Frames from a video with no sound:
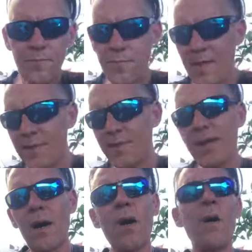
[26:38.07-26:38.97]
And see
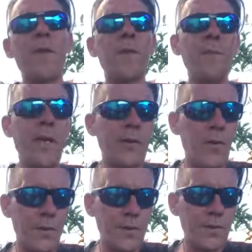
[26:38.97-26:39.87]
all the mini
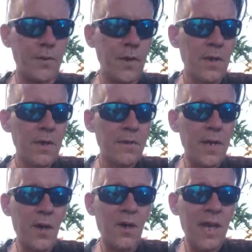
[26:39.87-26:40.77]
courses that I
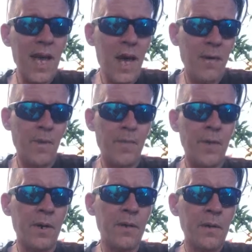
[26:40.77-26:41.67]
already have up there.
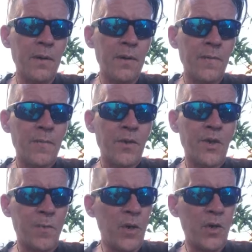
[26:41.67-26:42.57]

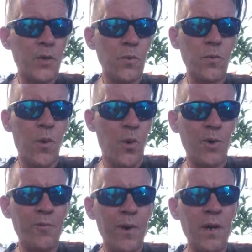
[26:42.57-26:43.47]
Spiritual
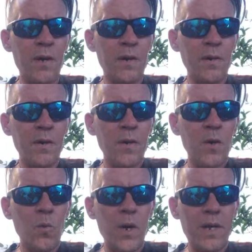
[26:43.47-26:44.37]
warfare,
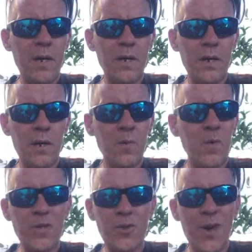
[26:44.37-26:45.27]
Wicca, or
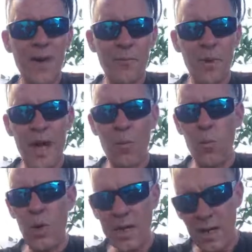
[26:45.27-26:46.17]
witchcraft without
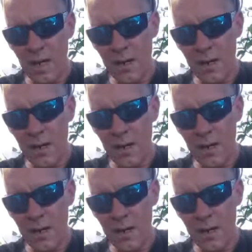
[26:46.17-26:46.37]
Wicca.